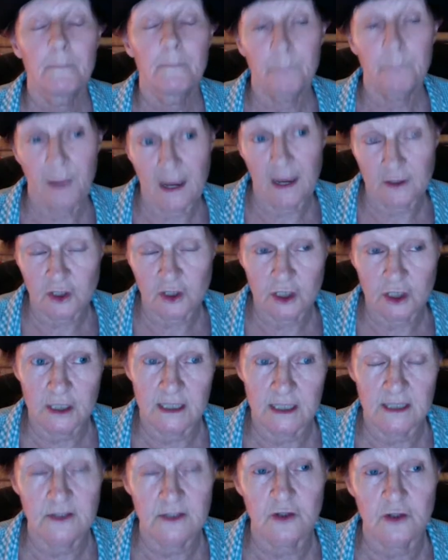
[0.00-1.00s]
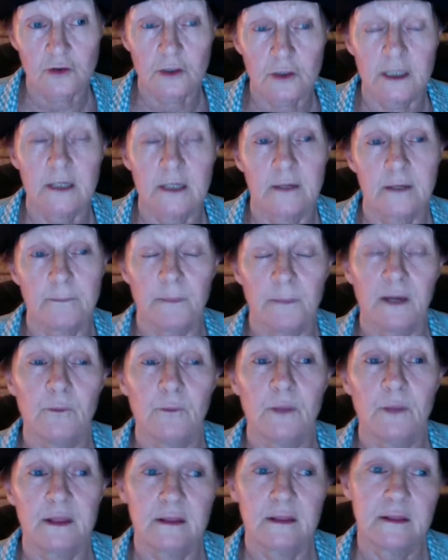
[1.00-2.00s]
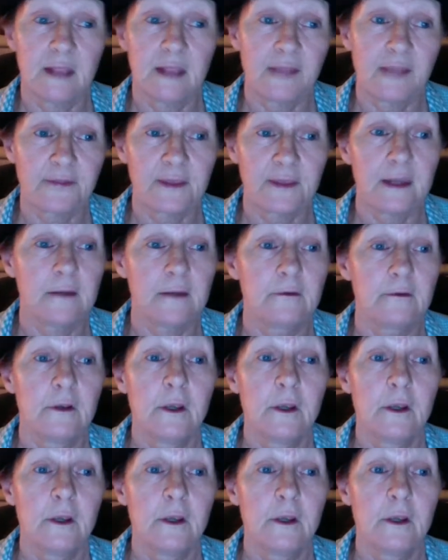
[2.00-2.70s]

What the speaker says: but she has treated me with nothing.